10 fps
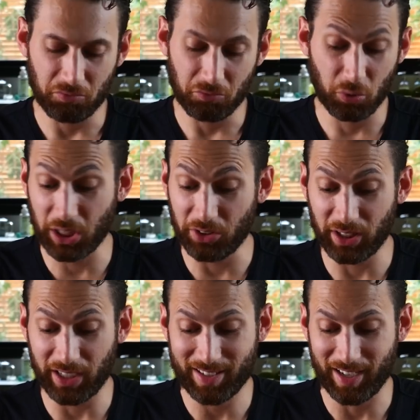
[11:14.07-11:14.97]
Really,
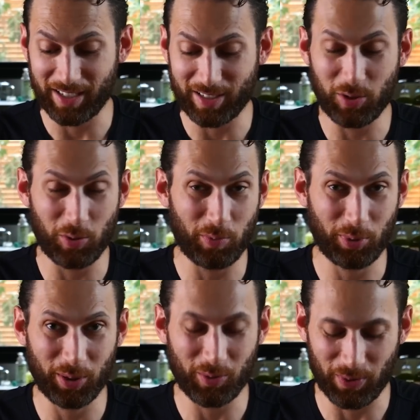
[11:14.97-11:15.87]
really excited to
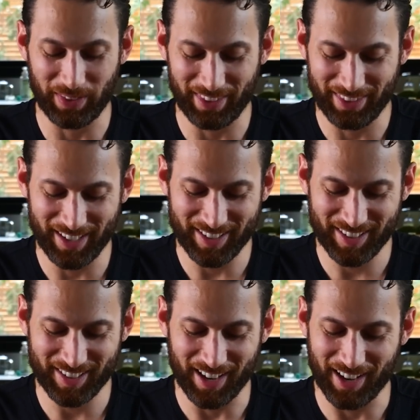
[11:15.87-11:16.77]
print with
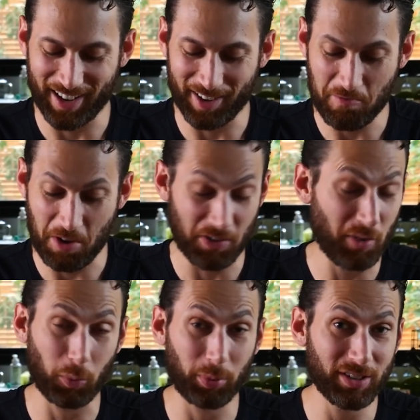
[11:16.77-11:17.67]
this. Uh, I've
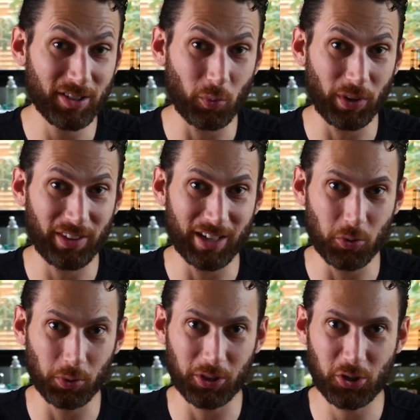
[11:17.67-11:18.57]
never printed with a
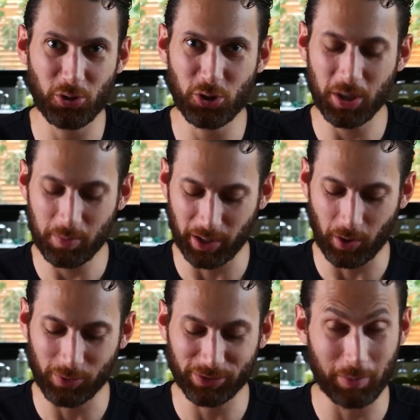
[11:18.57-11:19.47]
dual extrusion, but
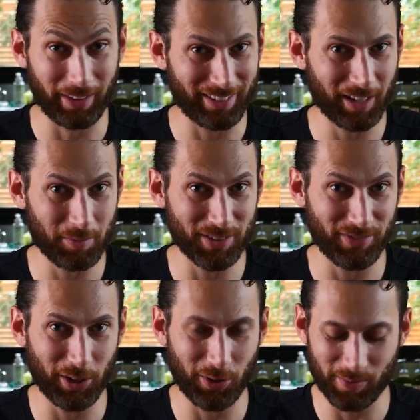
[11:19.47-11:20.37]
hopefully by the time this
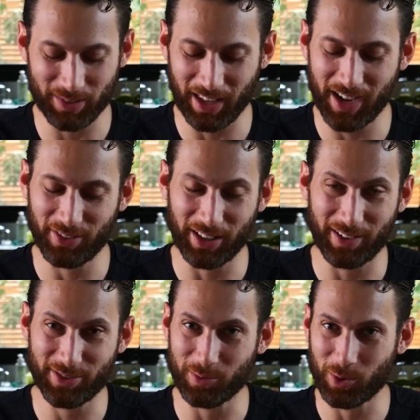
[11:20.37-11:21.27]
video comes live, I'll
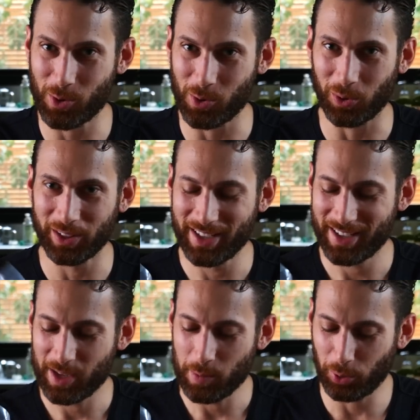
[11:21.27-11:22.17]
have some cool
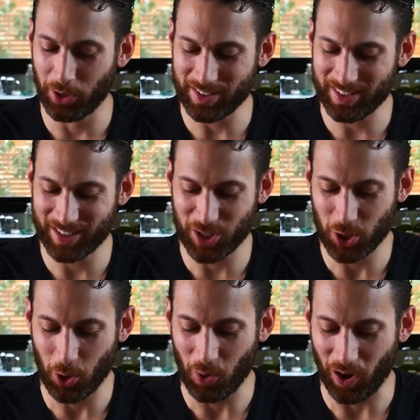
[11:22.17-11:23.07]
prints to
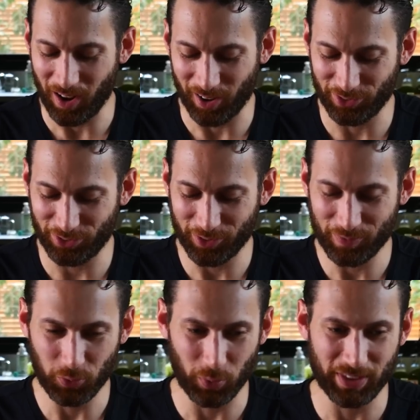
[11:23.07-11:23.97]
show off
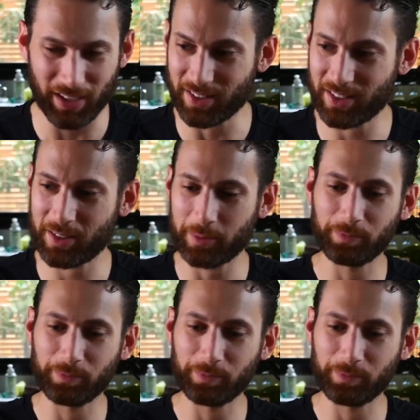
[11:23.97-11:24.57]
with this.